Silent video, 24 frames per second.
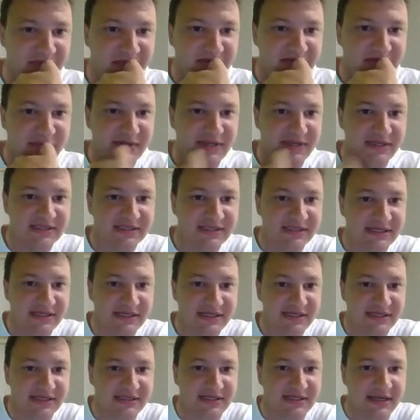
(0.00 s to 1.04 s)
So we can see
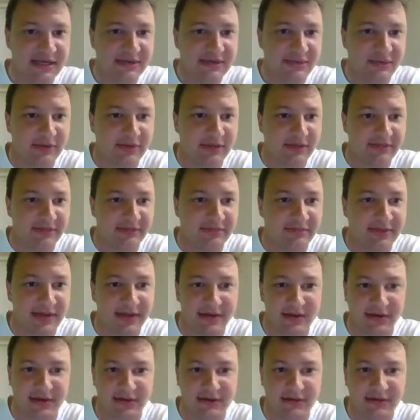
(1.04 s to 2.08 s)
this time we're getting
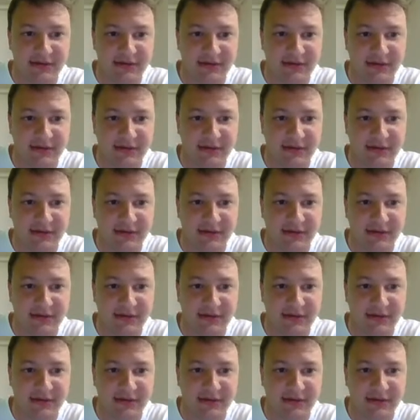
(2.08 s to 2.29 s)
better